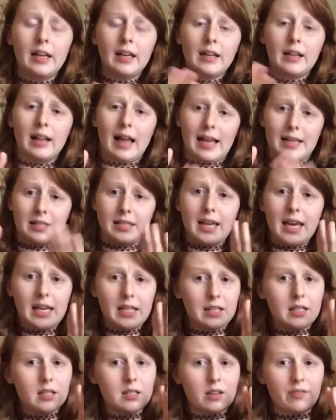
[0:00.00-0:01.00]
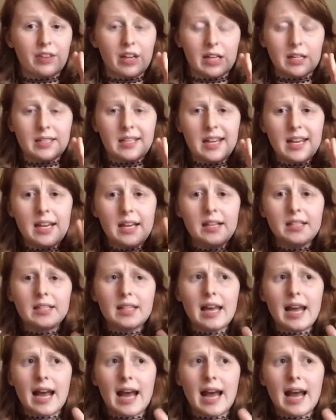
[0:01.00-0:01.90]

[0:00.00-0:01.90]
glass cases of antiques, they